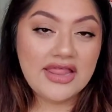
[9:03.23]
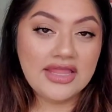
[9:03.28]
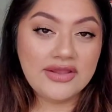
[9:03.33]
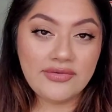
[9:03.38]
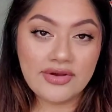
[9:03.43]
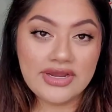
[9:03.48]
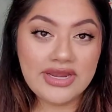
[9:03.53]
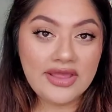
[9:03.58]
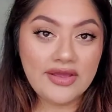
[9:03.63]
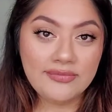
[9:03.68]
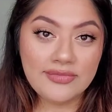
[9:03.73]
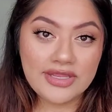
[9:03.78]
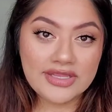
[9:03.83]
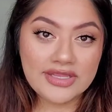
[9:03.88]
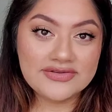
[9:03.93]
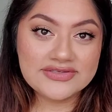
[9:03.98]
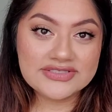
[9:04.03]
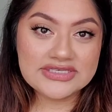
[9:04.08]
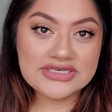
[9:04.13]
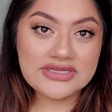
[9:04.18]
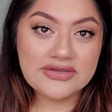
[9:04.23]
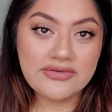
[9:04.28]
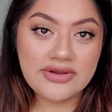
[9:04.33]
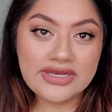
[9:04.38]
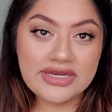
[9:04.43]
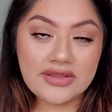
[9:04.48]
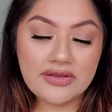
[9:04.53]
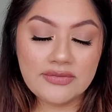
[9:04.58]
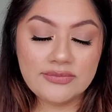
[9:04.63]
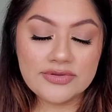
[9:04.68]
Like right now using it.
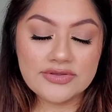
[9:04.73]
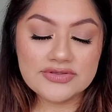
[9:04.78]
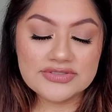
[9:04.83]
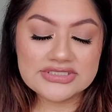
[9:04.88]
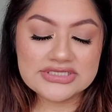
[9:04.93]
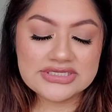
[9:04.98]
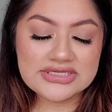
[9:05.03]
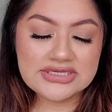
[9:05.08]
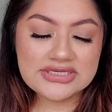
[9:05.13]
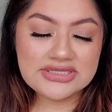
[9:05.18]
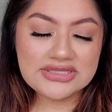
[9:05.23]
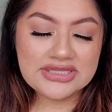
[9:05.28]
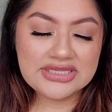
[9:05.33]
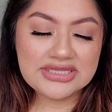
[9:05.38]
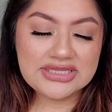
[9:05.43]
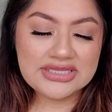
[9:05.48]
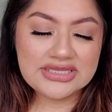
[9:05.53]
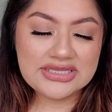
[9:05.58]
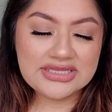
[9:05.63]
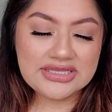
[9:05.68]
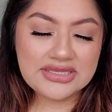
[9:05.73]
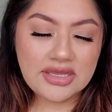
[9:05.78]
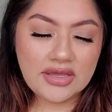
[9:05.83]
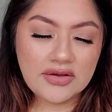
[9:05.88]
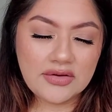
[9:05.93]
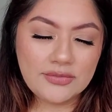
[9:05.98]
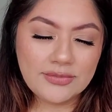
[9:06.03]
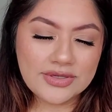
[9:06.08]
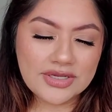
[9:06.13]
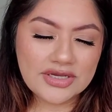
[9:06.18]
Right now I'm using the,
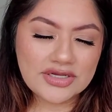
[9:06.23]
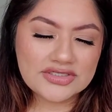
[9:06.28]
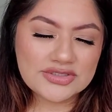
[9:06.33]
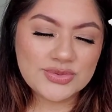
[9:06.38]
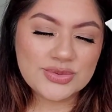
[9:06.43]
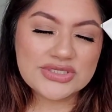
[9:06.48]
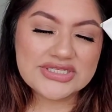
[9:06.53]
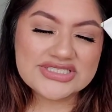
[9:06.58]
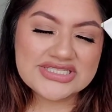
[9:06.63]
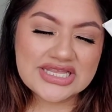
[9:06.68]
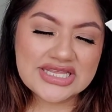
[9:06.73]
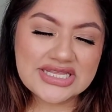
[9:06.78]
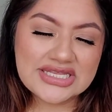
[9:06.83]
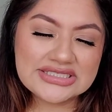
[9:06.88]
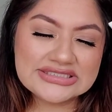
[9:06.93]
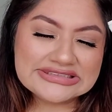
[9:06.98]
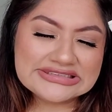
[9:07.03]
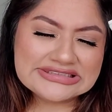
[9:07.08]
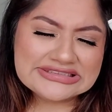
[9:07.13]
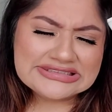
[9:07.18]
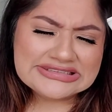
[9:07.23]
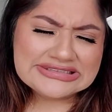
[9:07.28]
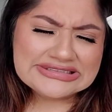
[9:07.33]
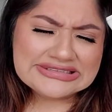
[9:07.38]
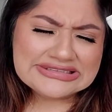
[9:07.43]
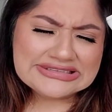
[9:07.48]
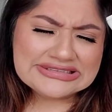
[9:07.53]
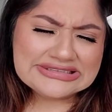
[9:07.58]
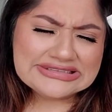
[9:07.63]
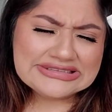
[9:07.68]
oh my gosh, what is that?
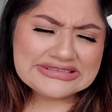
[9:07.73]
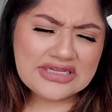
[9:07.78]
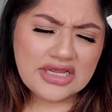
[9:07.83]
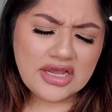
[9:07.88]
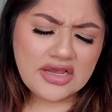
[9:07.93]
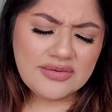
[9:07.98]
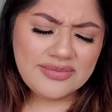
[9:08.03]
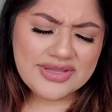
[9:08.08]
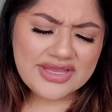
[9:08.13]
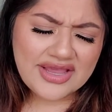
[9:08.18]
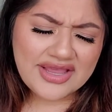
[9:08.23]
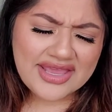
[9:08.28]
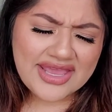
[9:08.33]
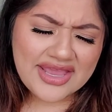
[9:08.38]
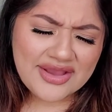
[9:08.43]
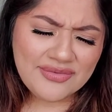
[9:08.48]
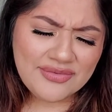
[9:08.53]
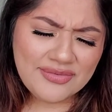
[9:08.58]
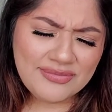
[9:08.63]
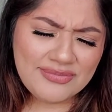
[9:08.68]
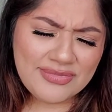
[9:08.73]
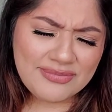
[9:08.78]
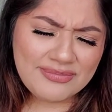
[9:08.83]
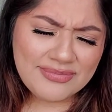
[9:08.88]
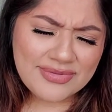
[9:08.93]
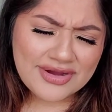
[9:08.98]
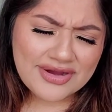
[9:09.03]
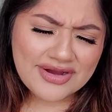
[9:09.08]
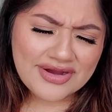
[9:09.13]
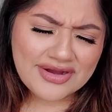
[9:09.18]
oh my I can't
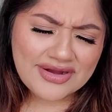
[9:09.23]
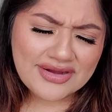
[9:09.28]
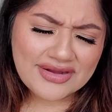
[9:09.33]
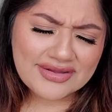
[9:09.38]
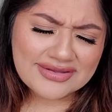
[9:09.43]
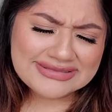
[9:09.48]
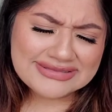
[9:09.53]
remember